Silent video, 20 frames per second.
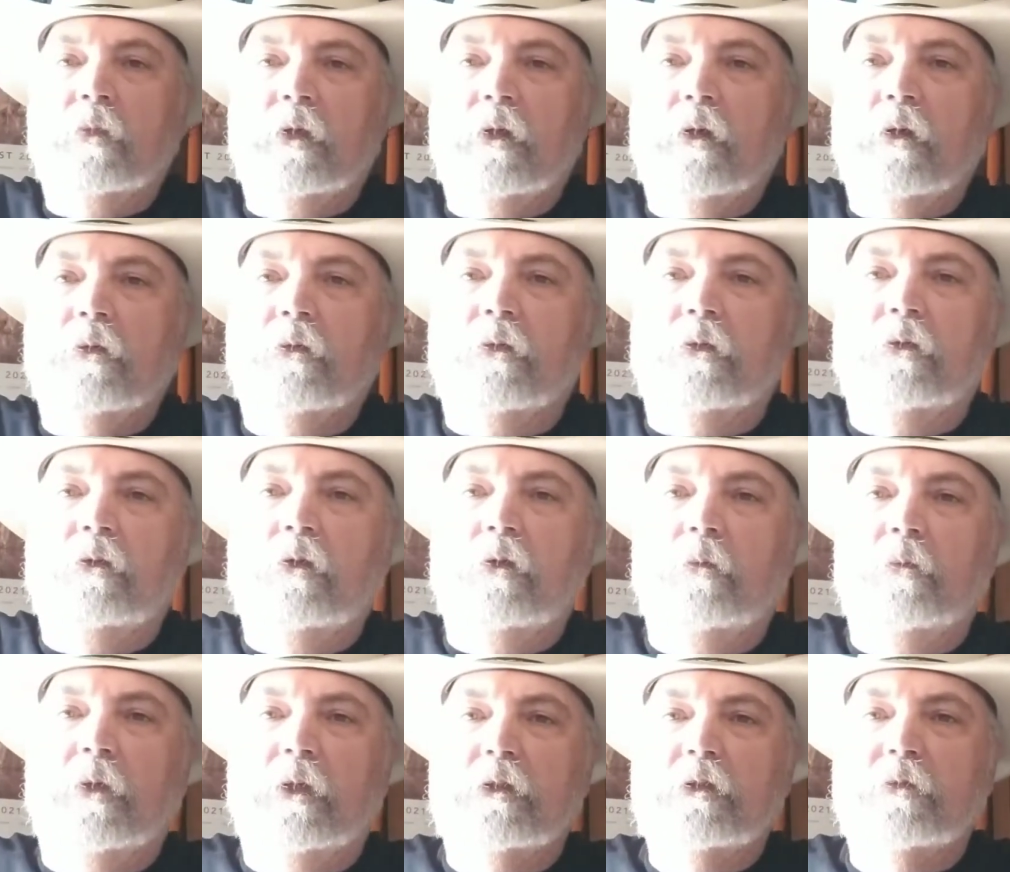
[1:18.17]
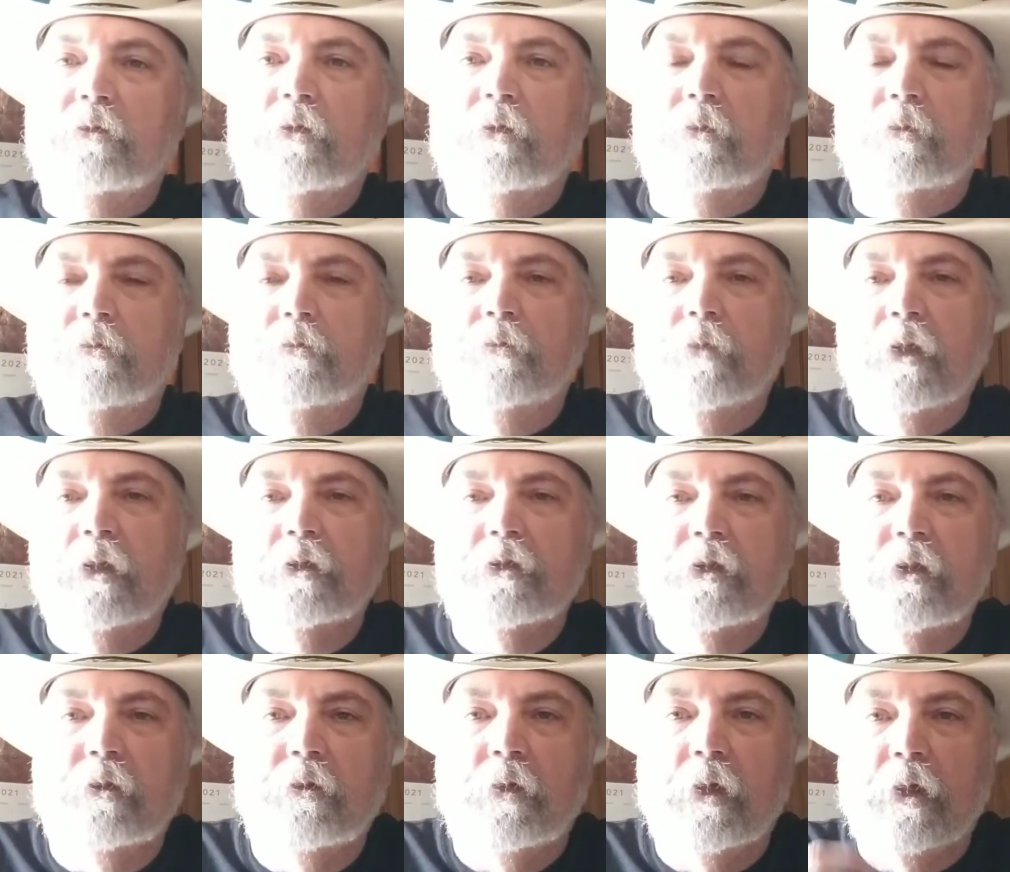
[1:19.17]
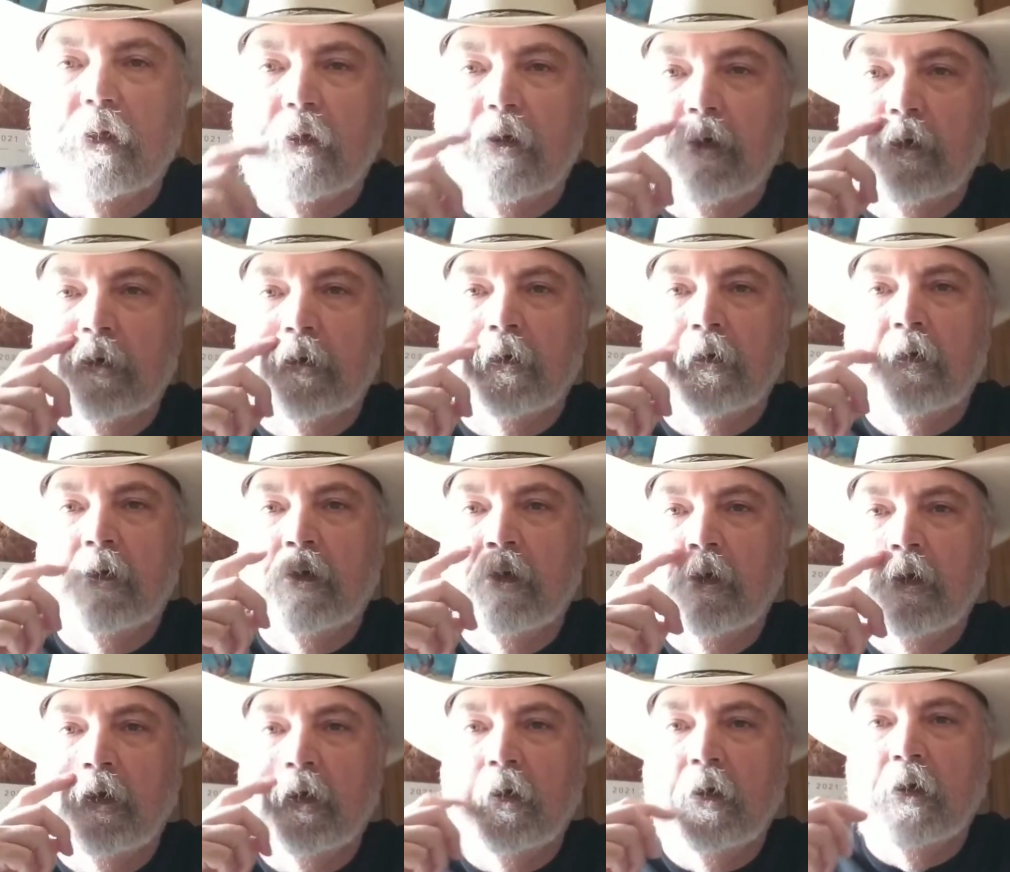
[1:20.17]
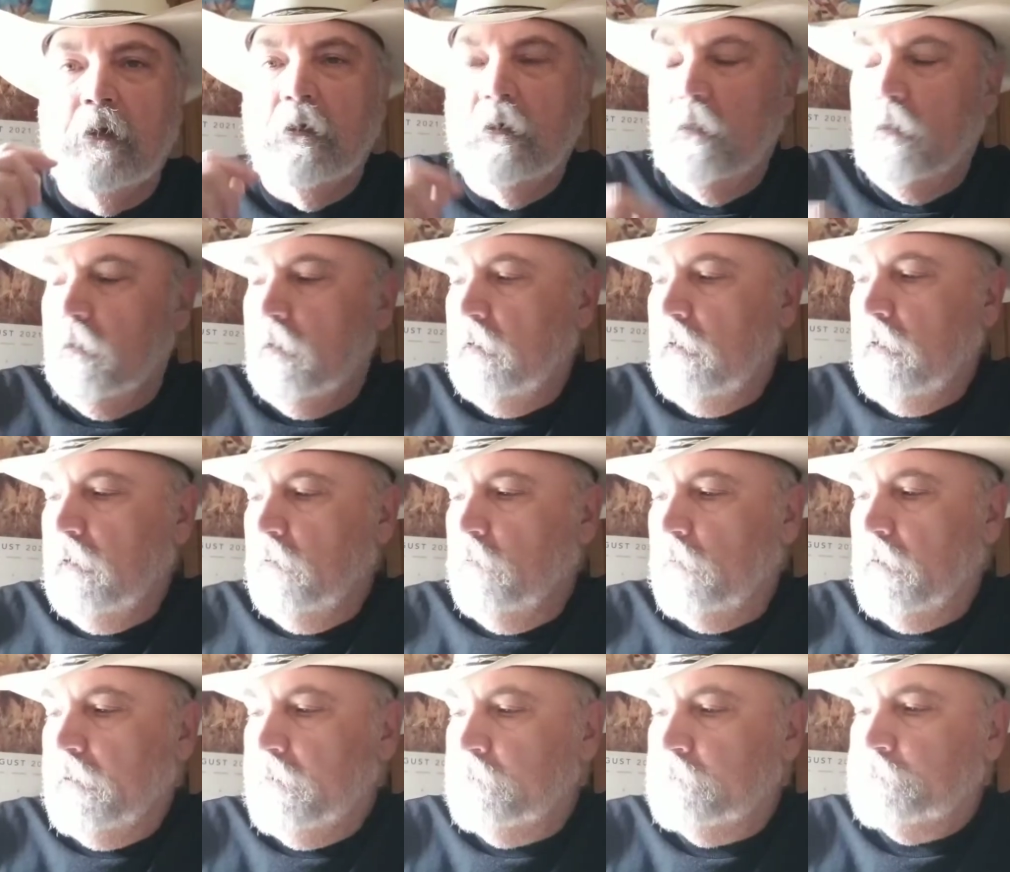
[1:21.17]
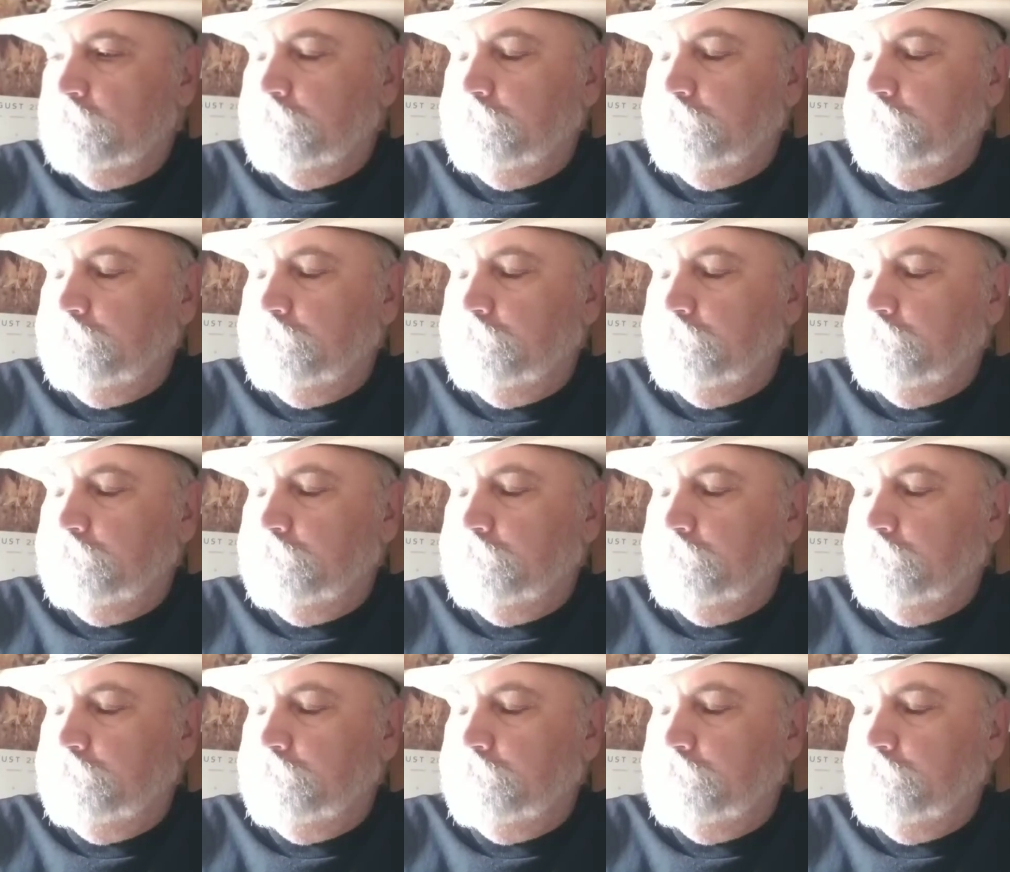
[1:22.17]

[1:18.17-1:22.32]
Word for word: causing too much of an issue here. Anyway,